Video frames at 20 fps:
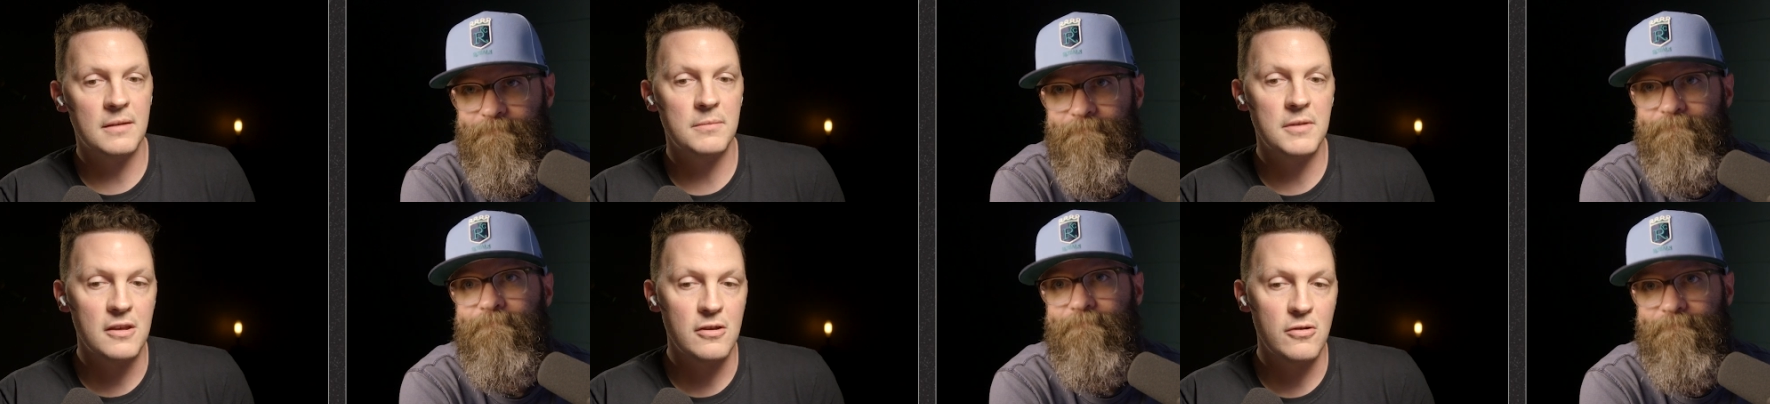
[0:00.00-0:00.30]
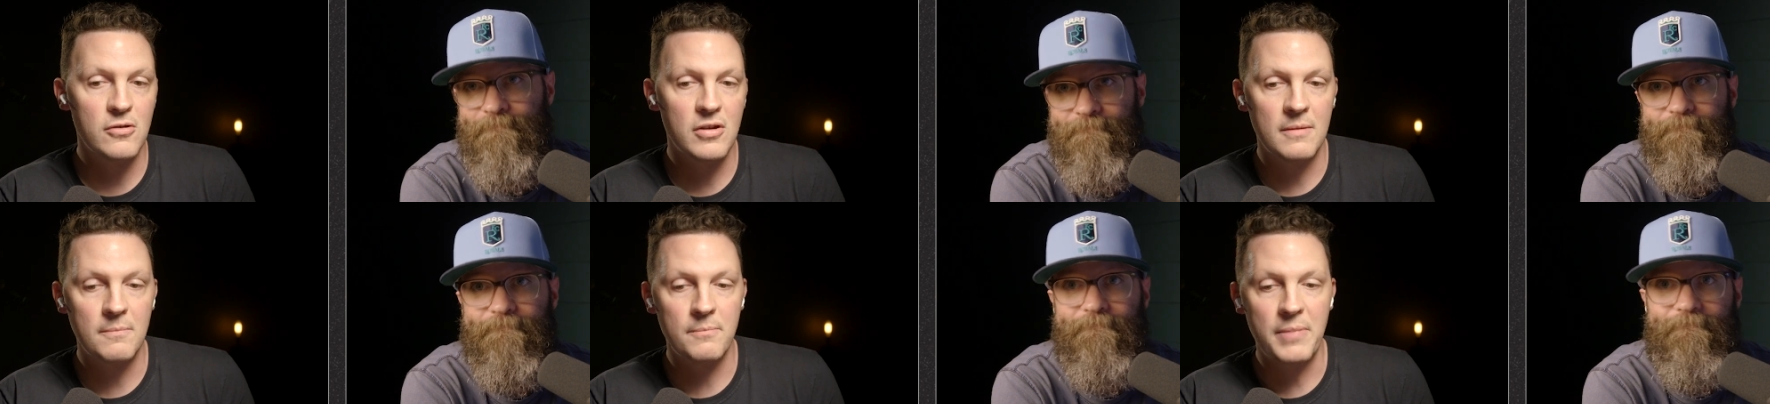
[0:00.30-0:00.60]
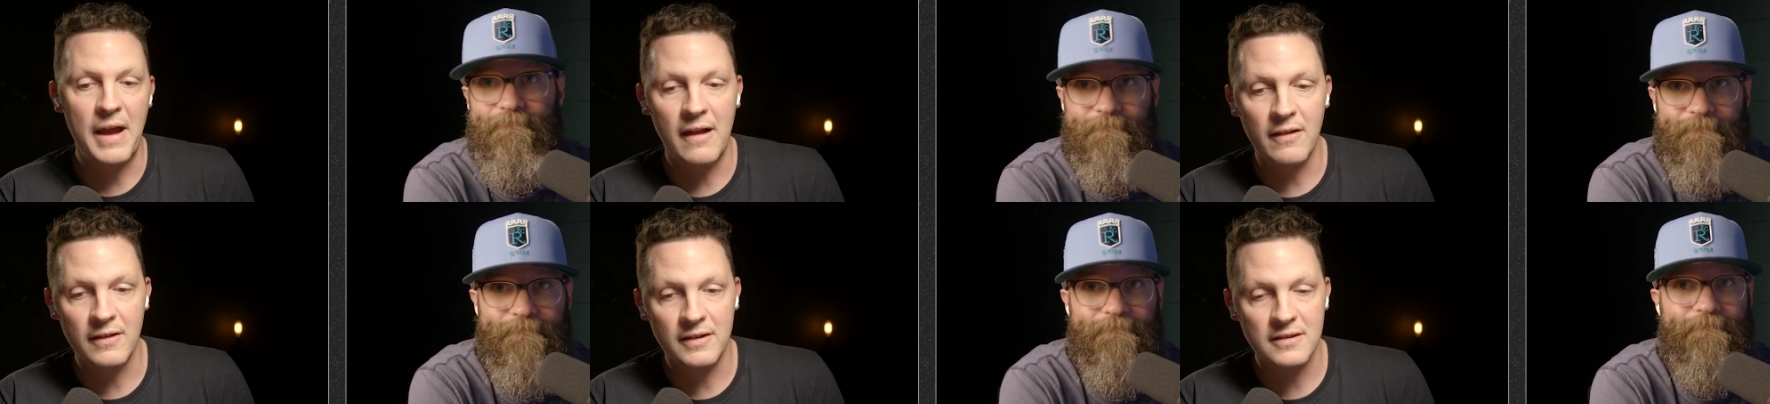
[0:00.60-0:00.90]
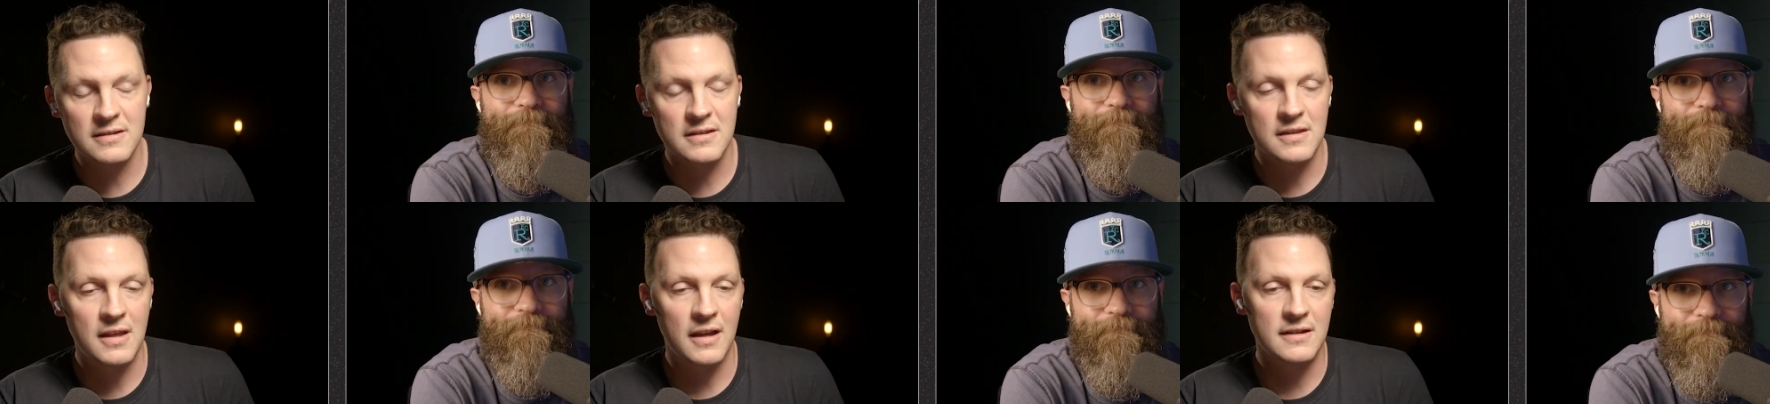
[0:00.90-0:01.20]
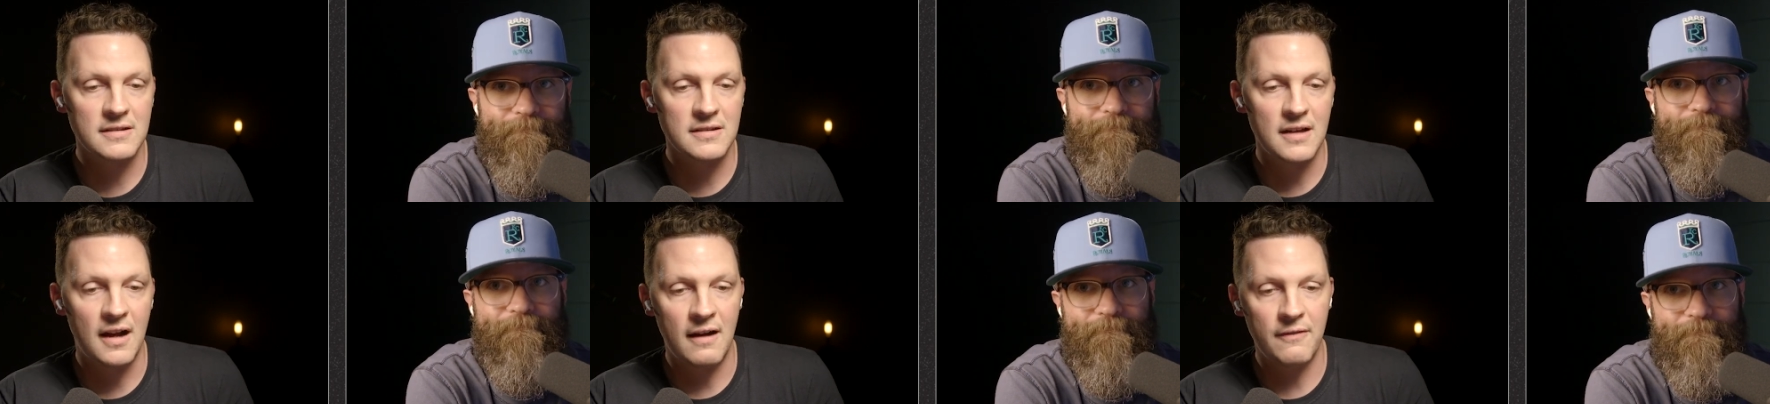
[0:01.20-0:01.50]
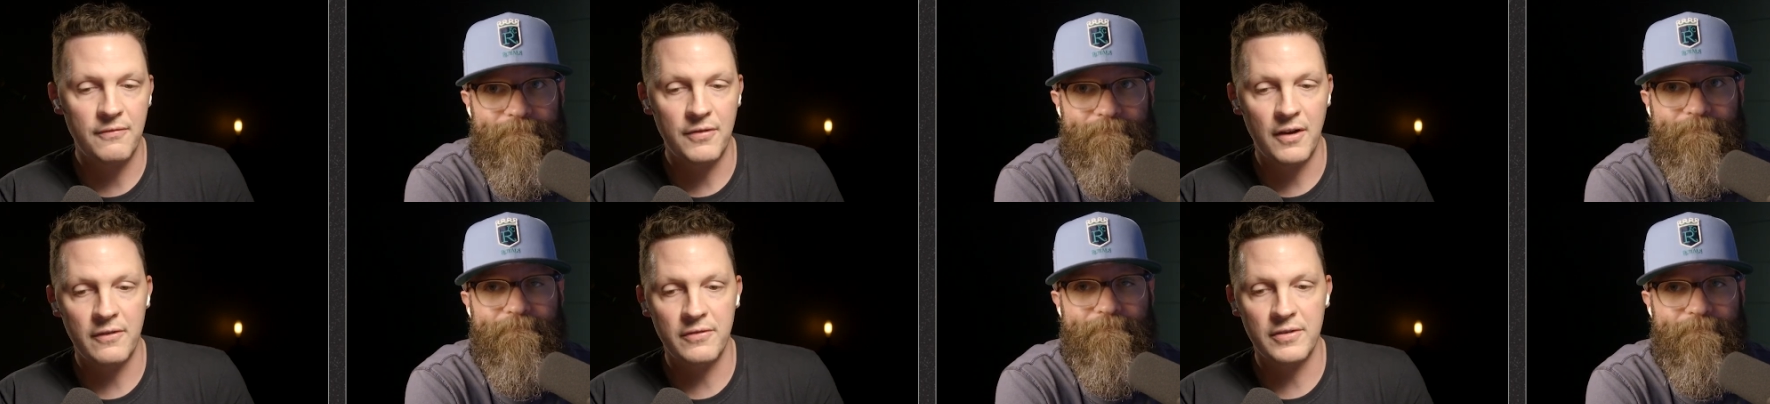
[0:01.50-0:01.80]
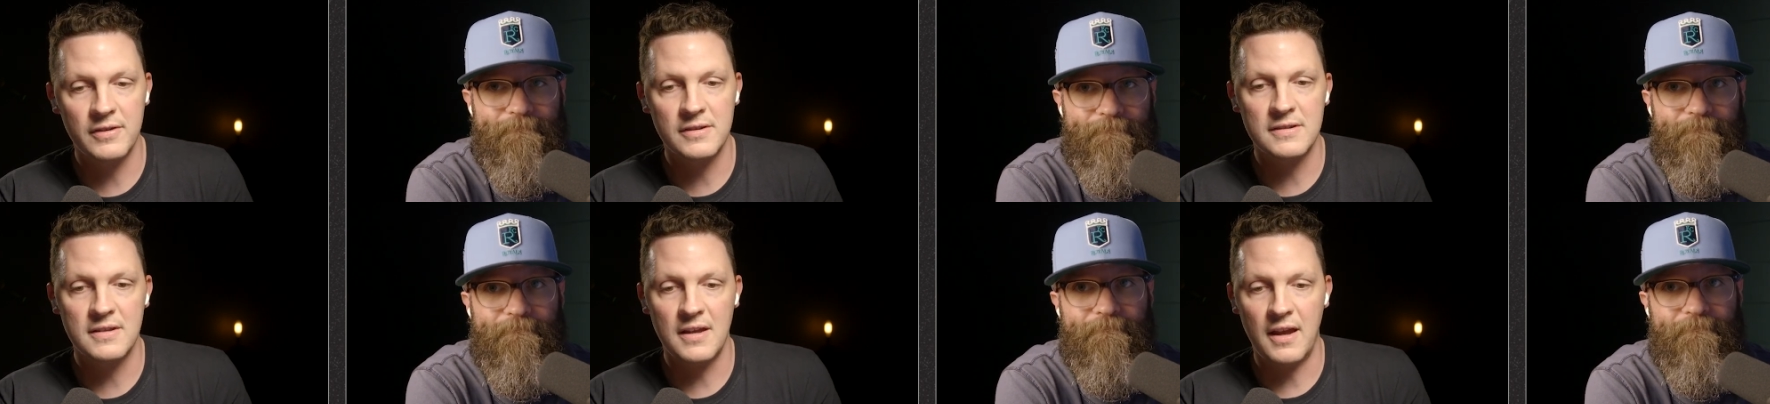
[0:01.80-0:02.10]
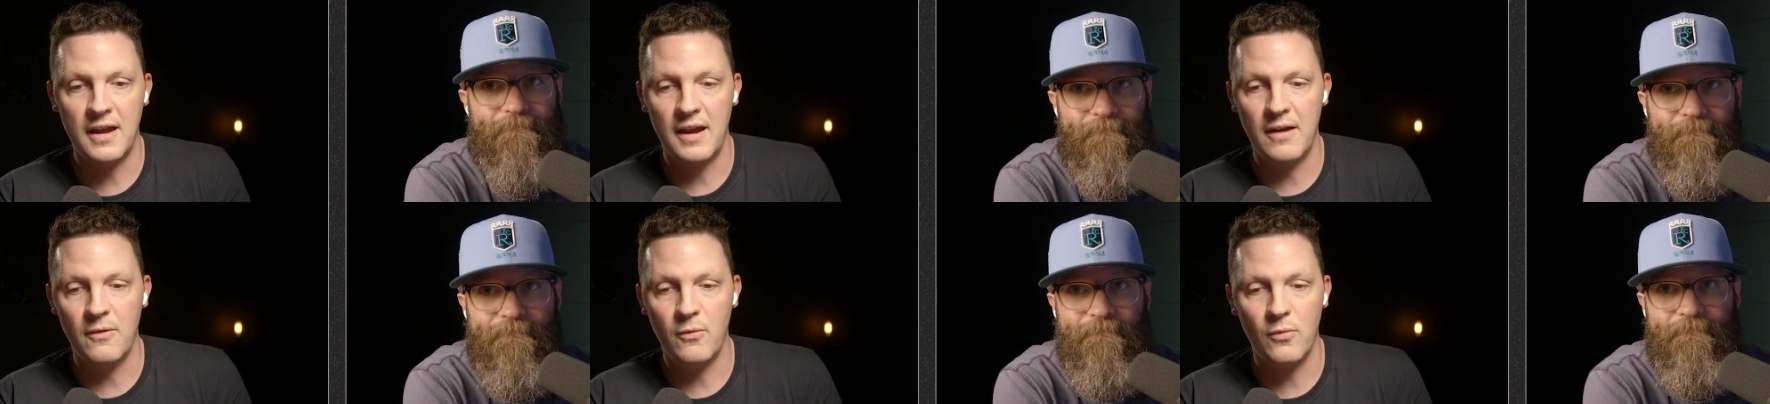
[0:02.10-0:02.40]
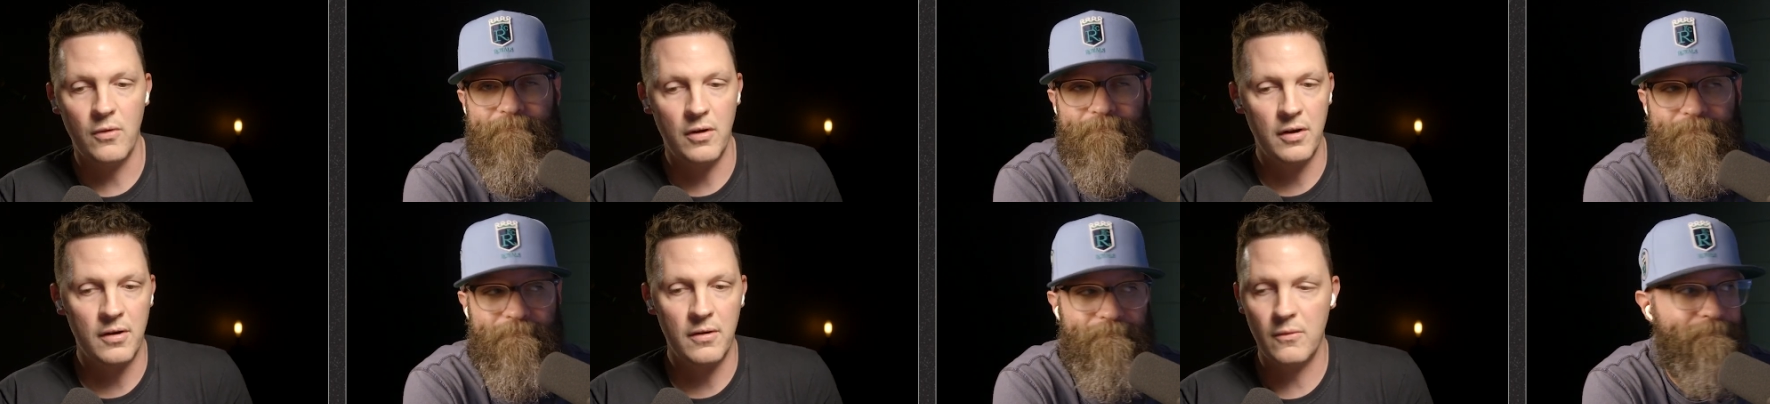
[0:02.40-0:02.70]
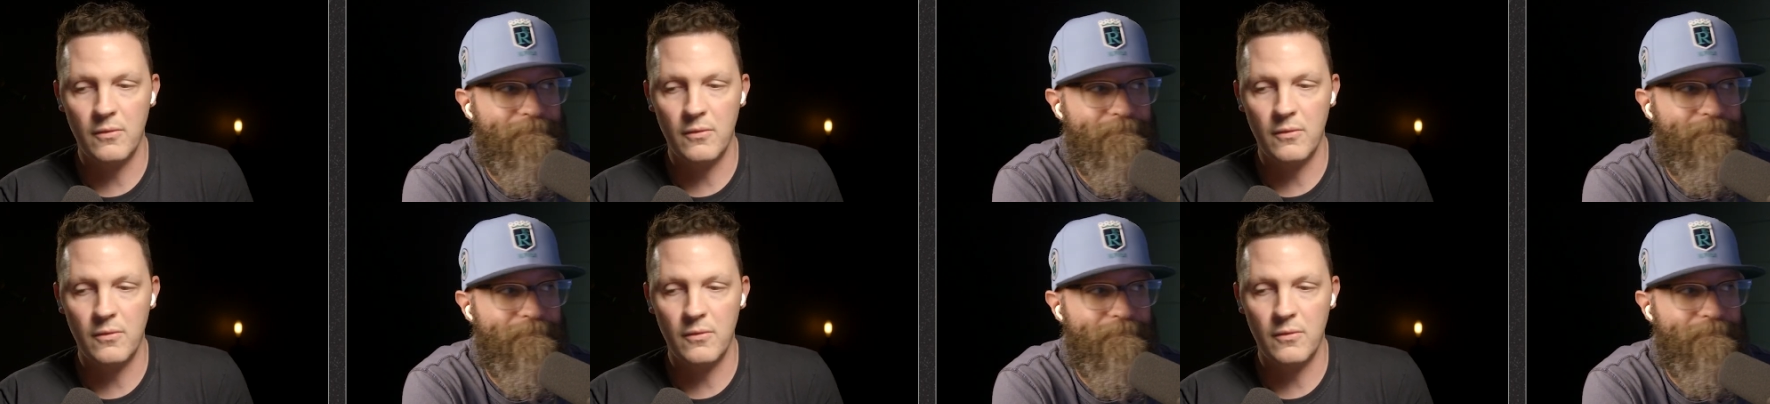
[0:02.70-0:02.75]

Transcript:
Speaker 1: something you can balance things off of and say, what